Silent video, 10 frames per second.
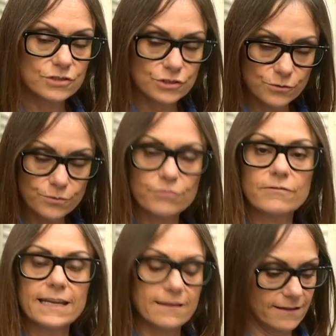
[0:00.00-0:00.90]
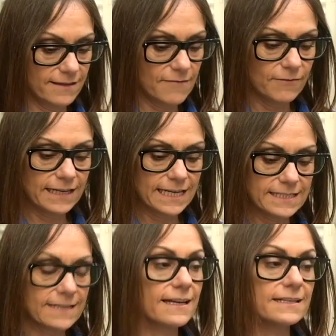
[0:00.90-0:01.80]
2, 3, and then
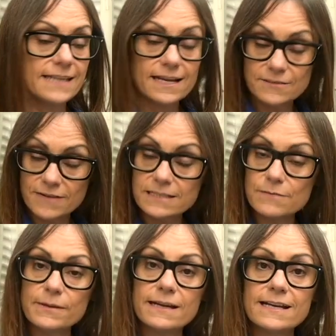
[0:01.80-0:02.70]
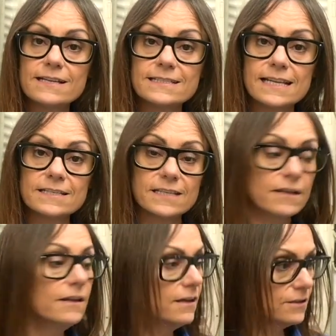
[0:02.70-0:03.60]
release, and that deactivates the PIR sensor
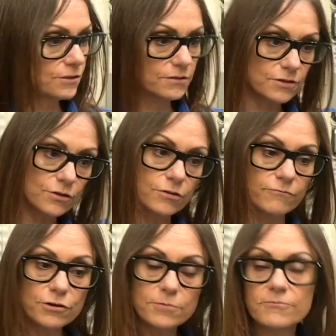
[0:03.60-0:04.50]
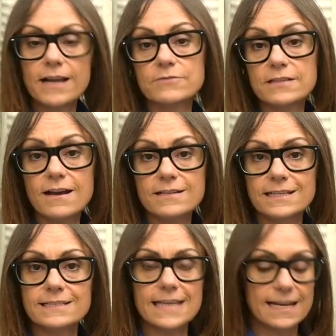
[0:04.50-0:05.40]
so the dog can run up and round, heart's
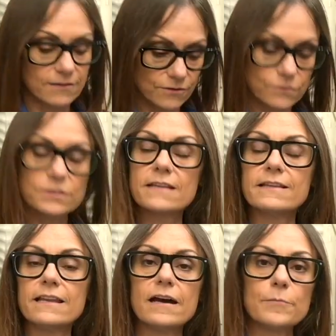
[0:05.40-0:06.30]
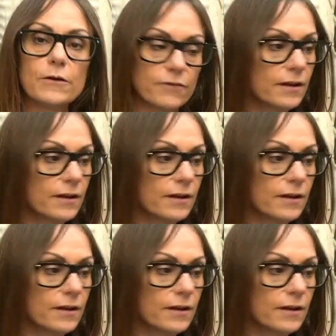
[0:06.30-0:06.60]
content, not set the alarm off.